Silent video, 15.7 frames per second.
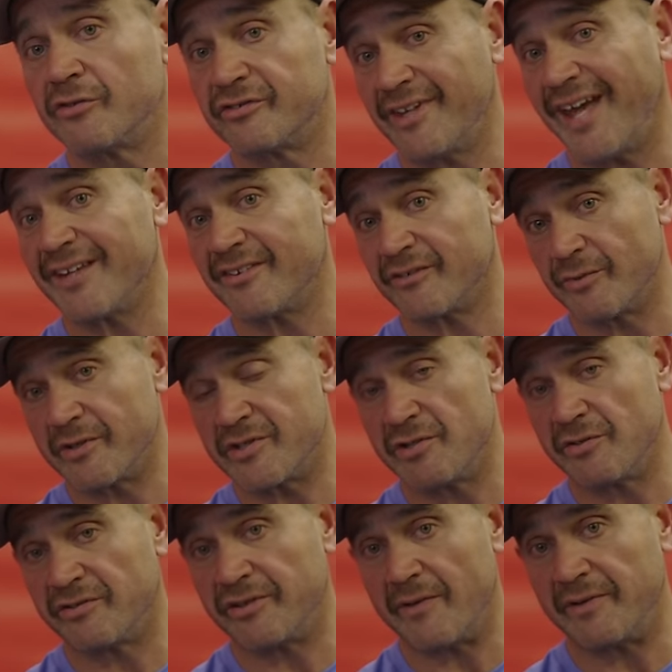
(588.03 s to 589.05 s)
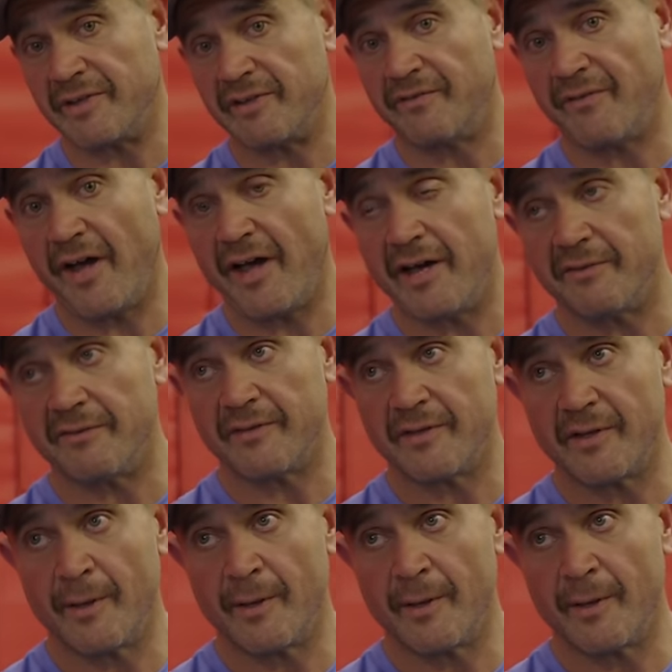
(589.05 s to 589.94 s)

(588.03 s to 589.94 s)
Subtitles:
sets with 275.